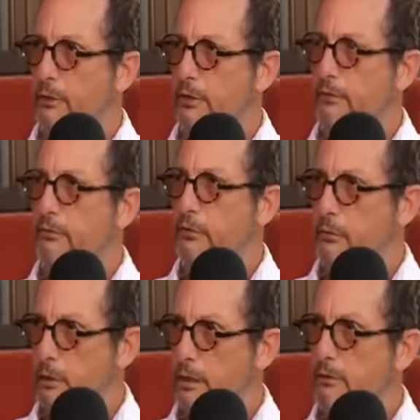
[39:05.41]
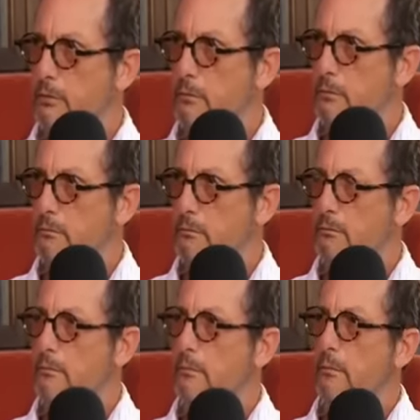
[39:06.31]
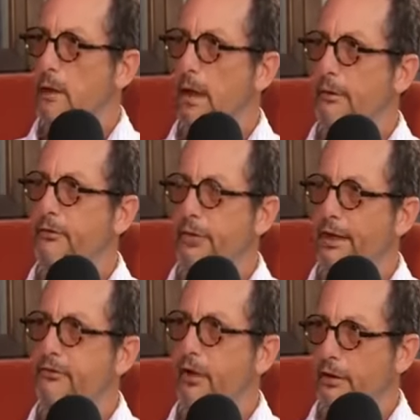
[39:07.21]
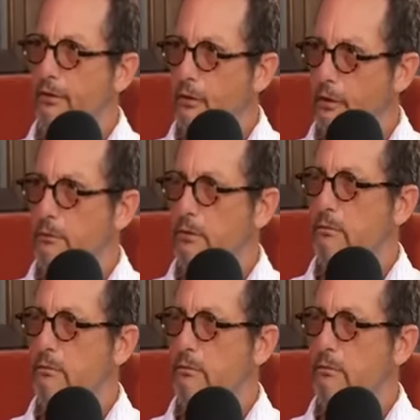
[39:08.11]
narratives are correct. And so that's not an argument.